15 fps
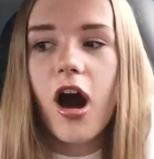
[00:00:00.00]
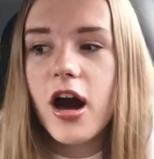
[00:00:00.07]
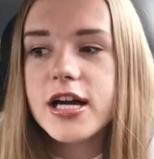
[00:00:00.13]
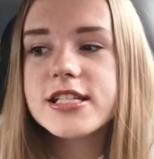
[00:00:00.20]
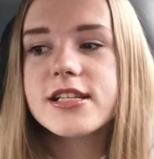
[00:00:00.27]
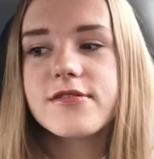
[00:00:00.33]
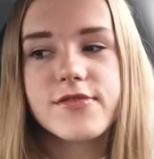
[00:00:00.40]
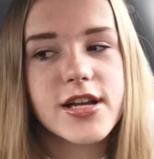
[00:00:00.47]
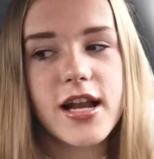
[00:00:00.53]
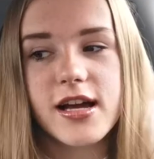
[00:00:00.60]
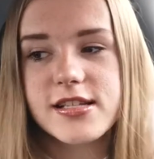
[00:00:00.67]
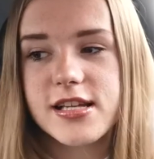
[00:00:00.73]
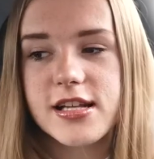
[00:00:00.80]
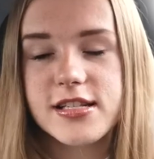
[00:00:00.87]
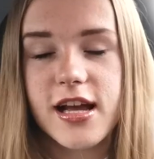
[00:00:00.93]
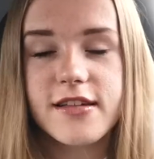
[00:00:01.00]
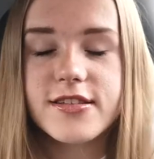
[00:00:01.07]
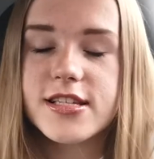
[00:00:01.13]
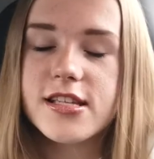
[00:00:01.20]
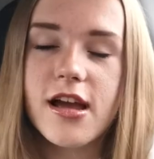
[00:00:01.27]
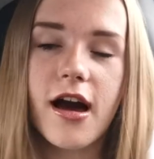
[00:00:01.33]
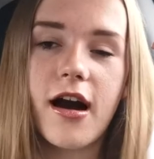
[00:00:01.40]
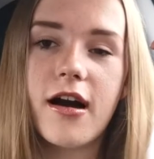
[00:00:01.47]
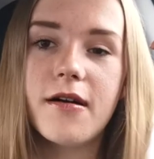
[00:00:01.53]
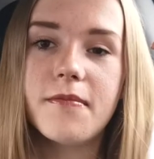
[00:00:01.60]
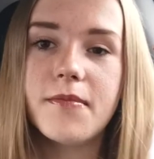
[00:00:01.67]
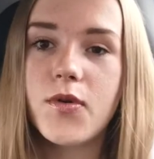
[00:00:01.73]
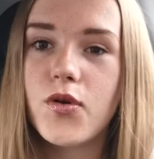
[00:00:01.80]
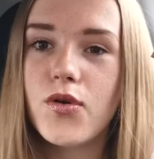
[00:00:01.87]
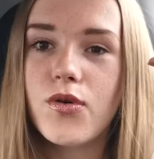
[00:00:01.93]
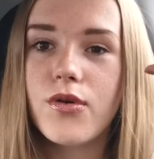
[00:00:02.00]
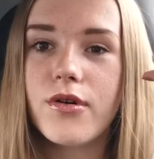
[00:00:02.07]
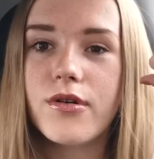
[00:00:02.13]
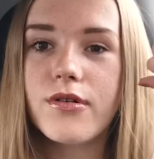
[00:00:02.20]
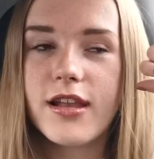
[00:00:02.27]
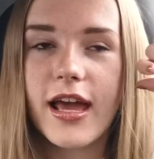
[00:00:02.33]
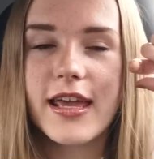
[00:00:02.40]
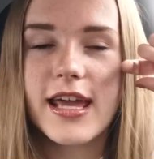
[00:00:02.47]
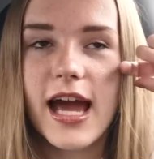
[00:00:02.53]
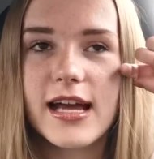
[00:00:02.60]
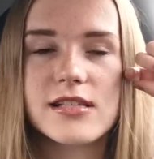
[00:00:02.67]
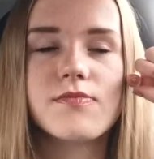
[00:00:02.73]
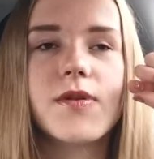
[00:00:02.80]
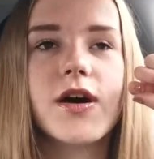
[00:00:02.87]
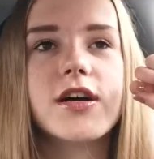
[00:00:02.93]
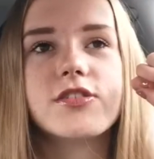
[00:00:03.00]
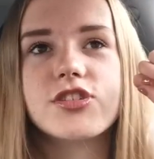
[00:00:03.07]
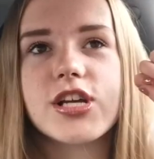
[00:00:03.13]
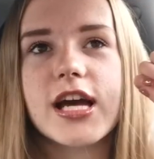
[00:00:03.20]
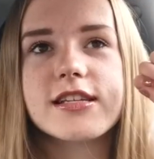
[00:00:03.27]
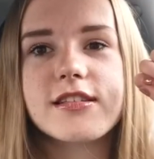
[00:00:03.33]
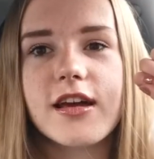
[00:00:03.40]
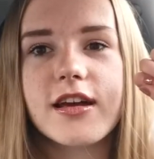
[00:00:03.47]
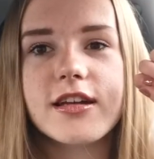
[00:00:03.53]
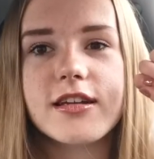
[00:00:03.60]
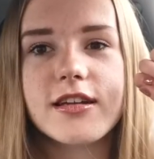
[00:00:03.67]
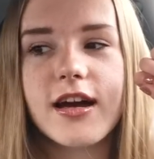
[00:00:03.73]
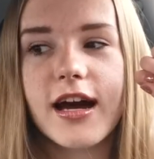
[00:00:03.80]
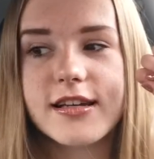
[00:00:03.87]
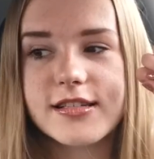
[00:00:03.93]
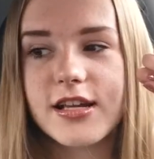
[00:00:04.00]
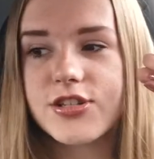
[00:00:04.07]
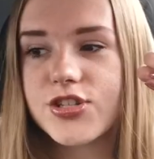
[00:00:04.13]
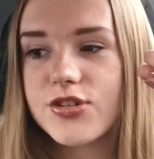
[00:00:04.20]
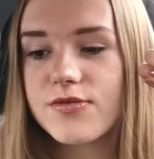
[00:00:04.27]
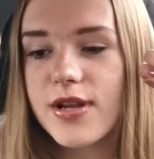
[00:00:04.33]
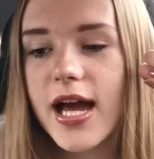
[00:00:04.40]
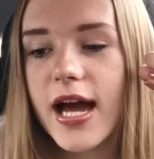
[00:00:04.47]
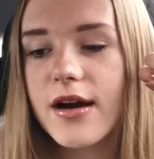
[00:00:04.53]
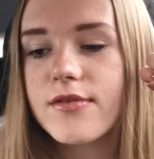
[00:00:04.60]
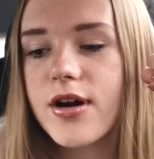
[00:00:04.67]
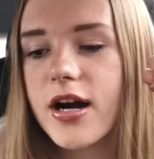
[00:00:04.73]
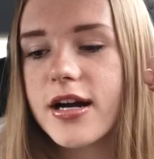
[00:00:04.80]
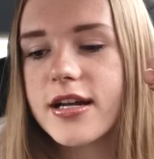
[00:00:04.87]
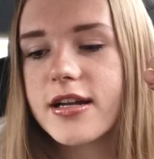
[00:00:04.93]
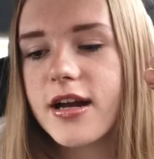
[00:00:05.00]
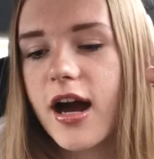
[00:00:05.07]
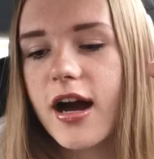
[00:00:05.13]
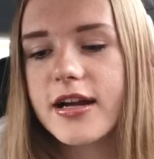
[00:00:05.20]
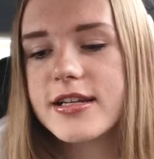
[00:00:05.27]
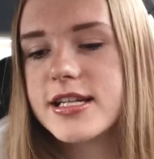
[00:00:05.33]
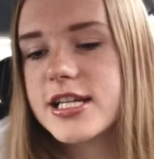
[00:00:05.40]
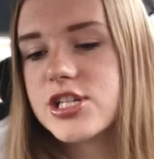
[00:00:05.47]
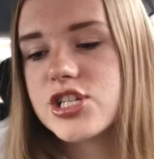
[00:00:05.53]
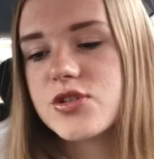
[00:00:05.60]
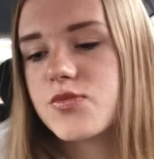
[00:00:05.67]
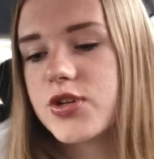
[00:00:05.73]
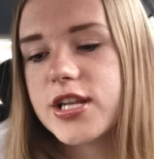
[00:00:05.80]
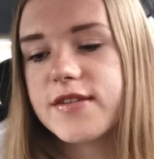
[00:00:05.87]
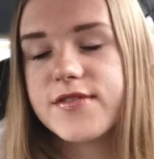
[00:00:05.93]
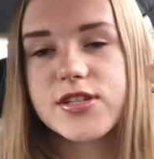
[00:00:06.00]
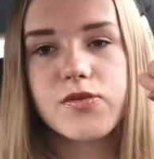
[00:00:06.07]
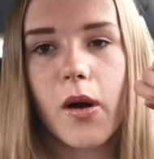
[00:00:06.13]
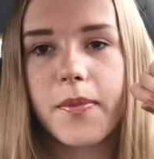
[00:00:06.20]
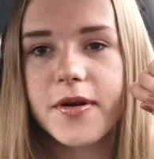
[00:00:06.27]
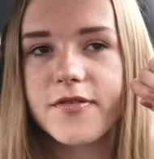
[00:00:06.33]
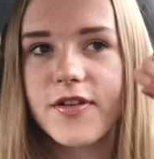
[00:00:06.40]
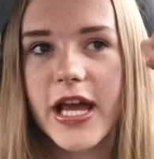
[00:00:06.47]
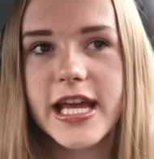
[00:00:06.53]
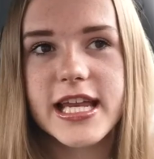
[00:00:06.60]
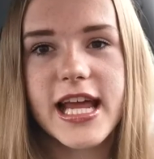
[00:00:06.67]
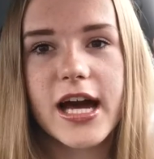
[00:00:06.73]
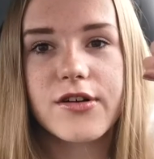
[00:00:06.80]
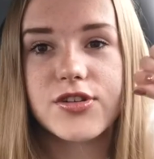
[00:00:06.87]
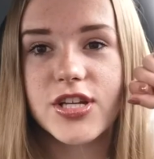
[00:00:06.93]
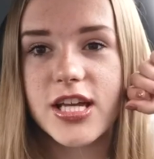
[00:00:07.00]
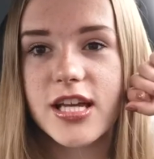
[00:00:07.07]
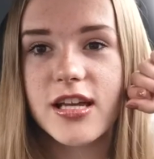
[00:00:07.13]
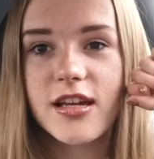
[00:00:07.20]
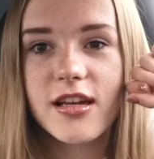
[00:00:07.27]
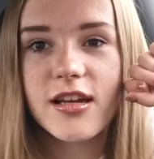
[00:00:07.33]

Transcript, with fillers: I didn't realise I'd like this car more, like as much as I as I do now. I, I literally wouldn't even swap it for like an Audi.